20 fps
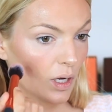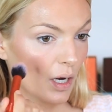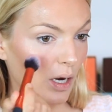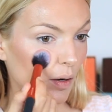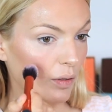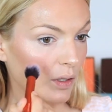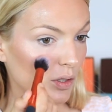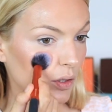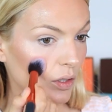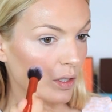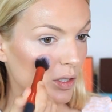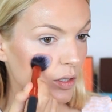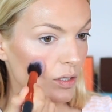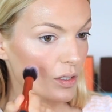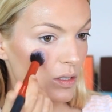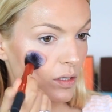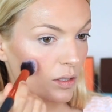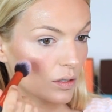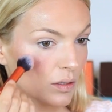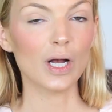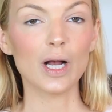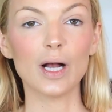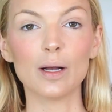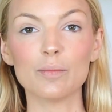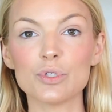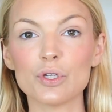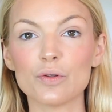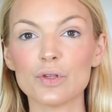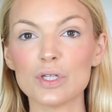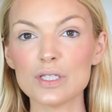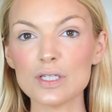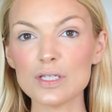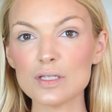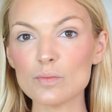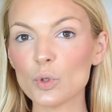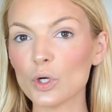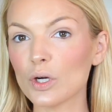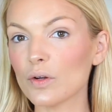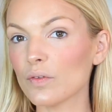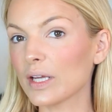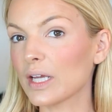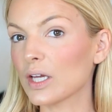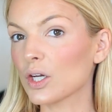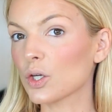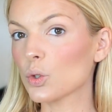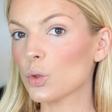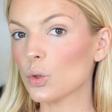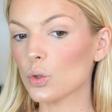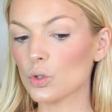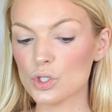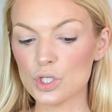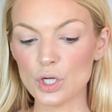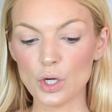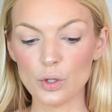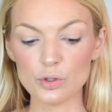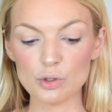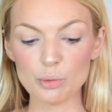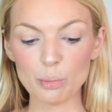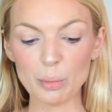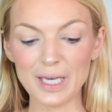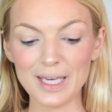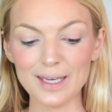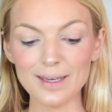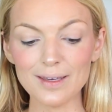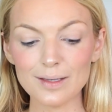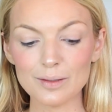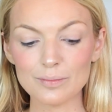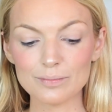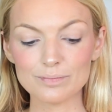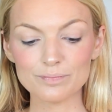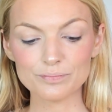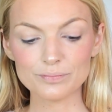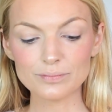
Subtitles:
how it looks. So this is more like a cool toned pink.